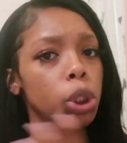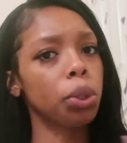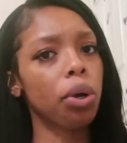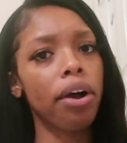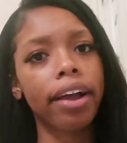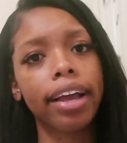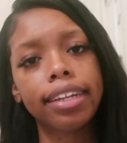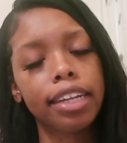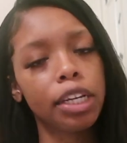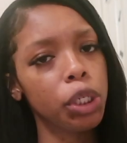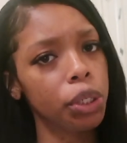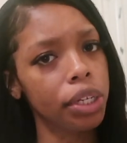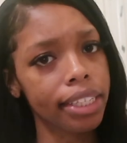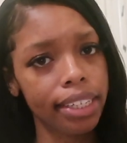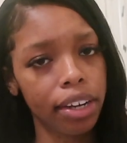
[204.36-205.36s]
strongest, as
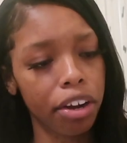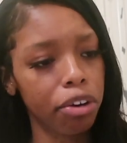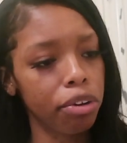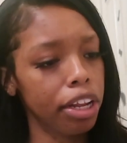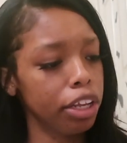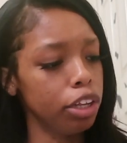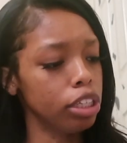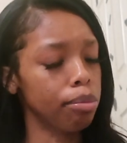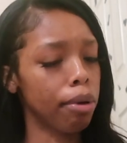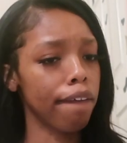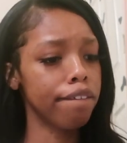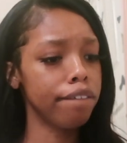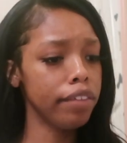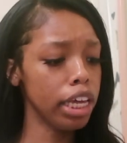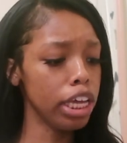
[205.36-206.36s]
you can tell. I don't like using my
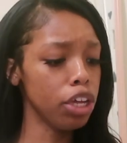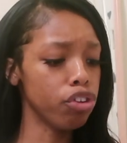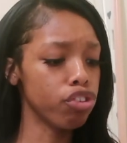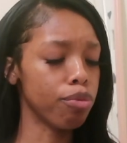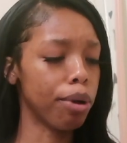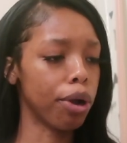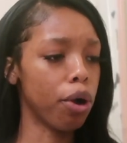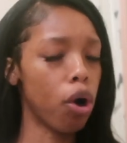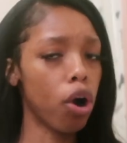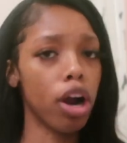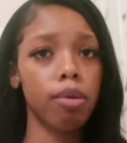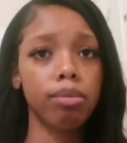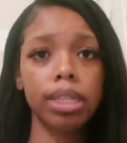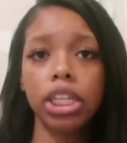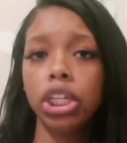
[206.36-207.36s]
feet, using my
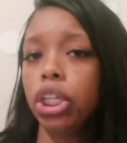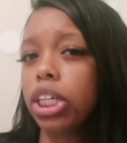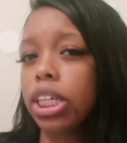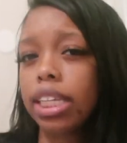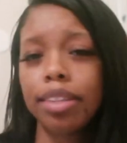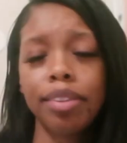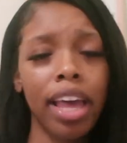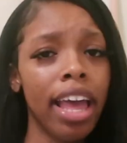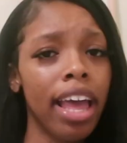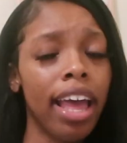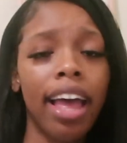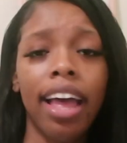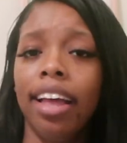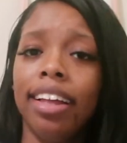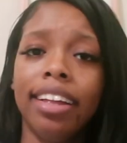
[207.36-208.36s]
arms. It's just
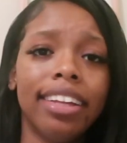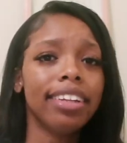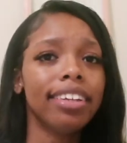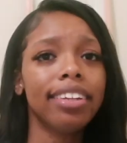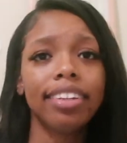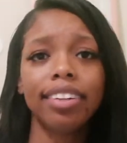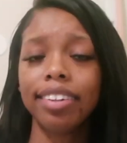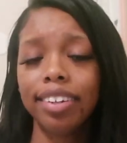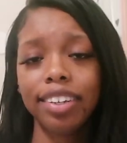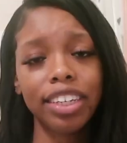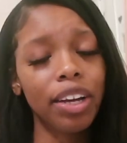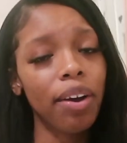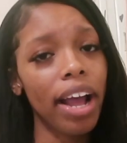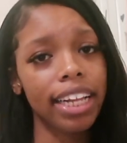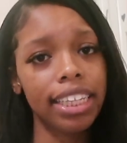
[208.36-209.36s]

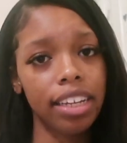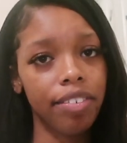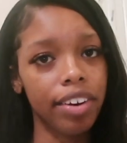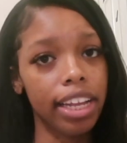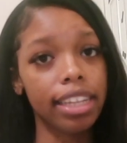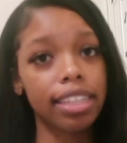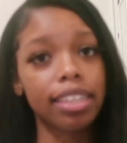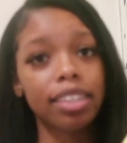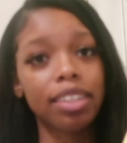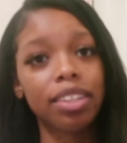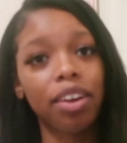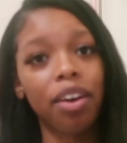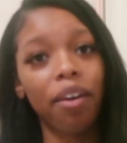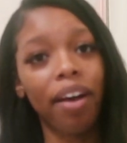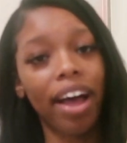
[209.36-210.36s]
no activities.
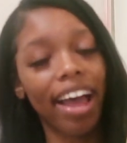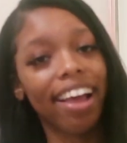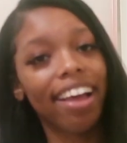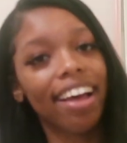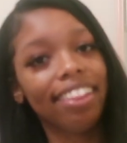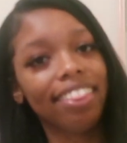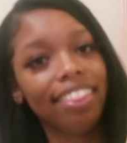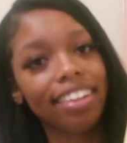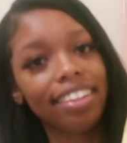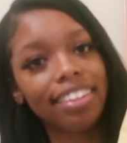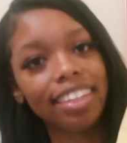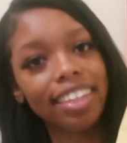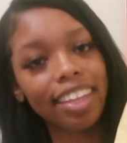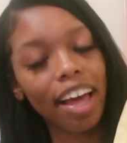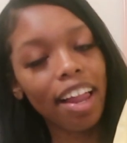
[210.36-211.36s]
So I got this
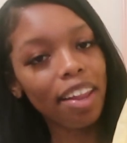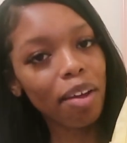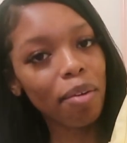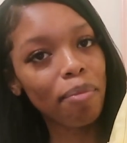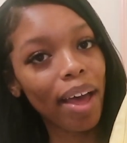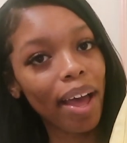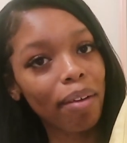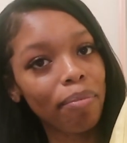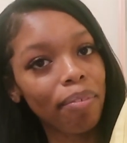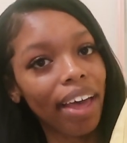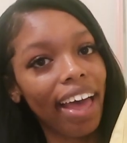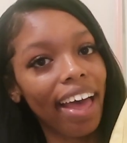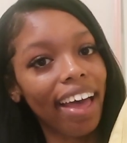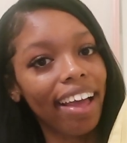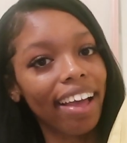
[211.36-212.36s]
yellow
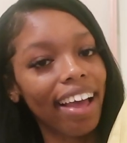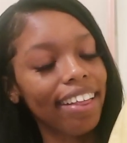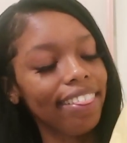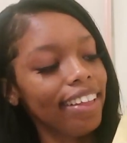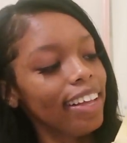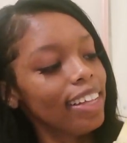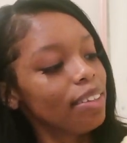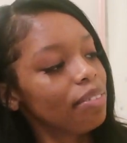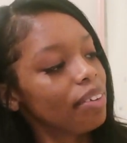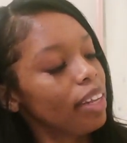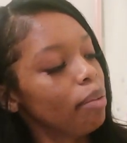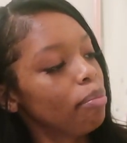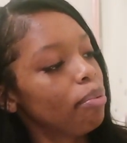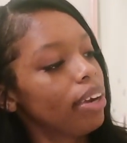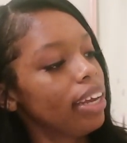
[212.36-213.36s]
backpack. I think it's
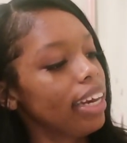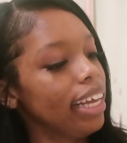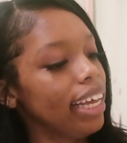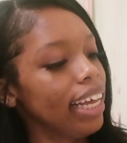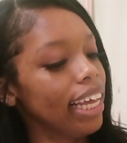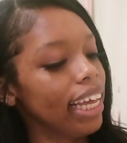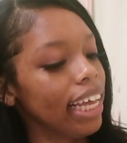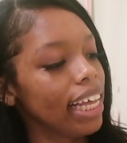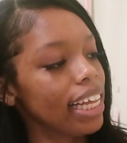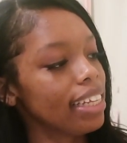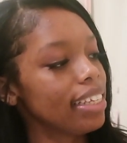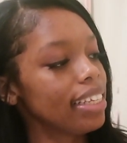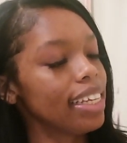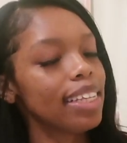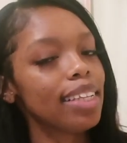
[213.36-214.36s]
really pretty
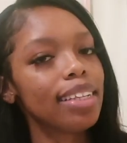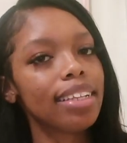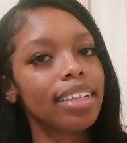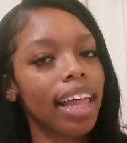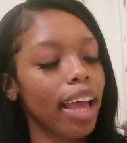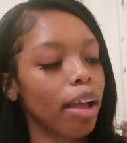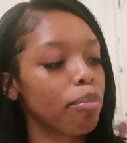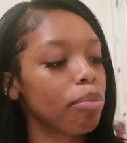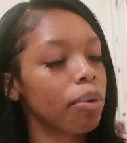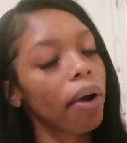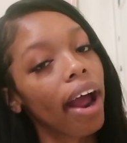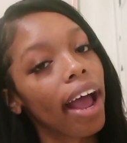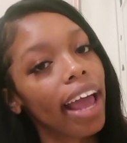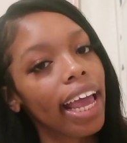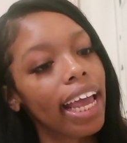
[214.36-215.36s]
because it's
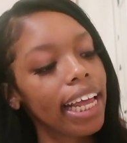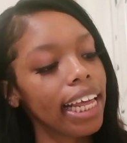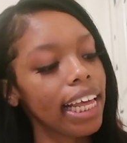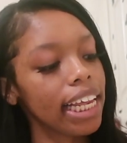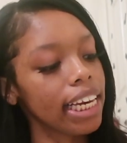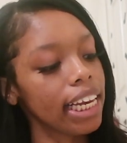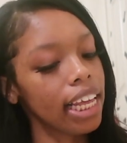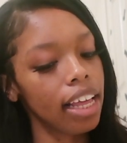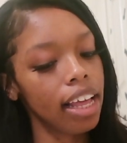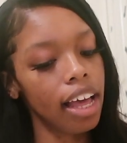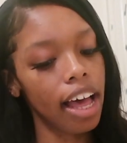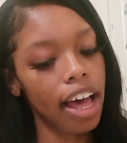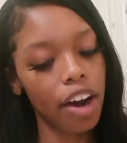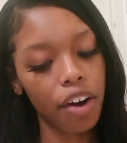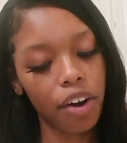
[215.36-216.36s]
bright, and
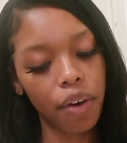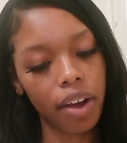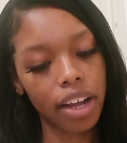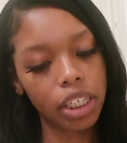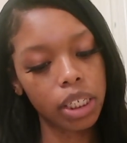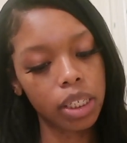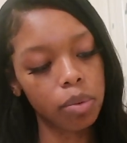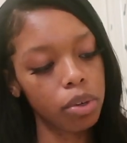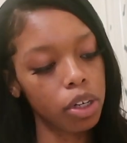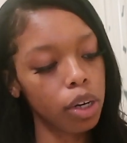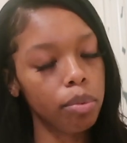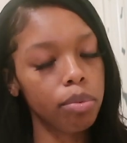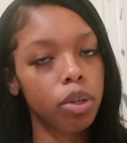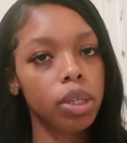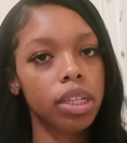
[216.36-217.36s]
I don't know, I just wanted
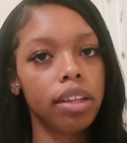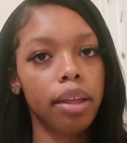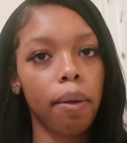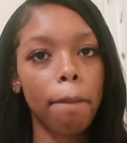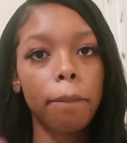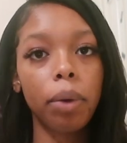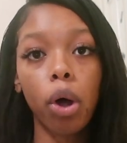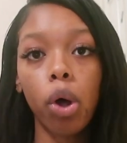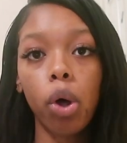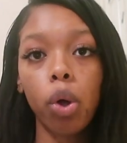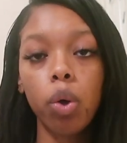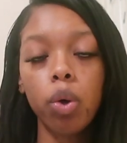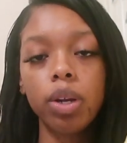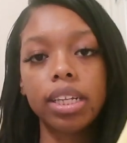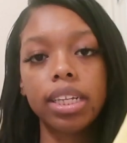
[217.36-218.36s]
to do something
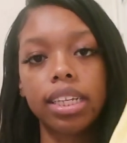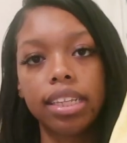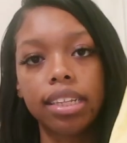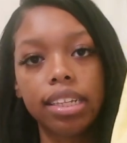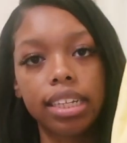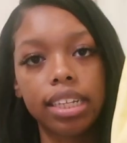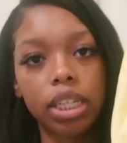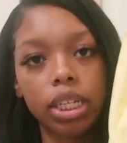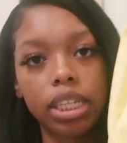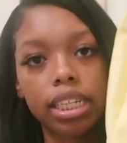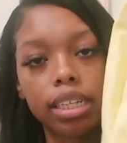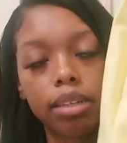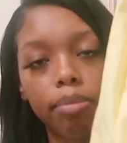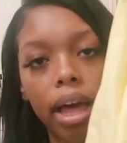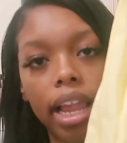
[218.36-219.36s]
bold since it's
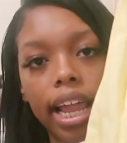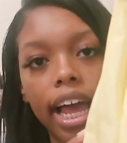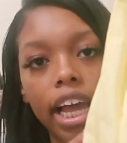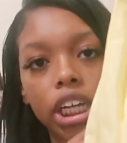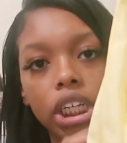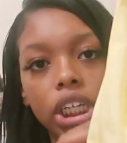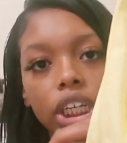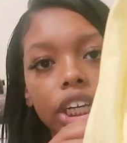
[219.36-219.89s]
just my last